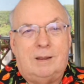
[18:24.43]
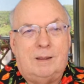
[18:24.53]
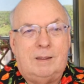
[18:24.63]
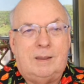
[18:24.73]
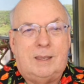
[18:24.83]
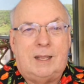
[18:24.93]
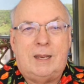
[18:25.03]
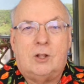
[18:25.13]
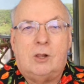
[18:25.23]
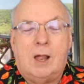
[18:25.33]

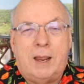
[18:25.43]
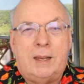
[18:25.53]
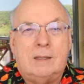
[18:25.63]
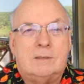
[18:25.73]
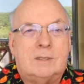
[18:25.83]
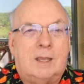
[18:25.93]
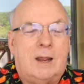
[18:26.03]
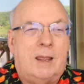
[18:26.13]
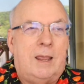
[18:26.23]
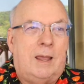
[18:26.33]
getting clients, and
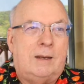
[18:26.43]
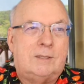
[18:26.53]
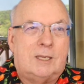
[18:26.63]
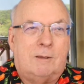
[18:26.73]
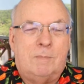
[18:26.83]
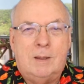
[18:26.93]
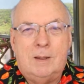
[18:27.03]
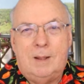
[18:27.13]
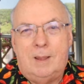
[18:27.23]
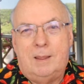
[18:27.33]
I had some
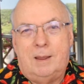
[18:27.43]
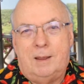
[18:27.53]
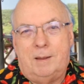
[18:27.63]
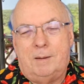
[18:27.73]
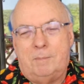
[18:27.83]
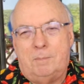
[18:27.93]
uh,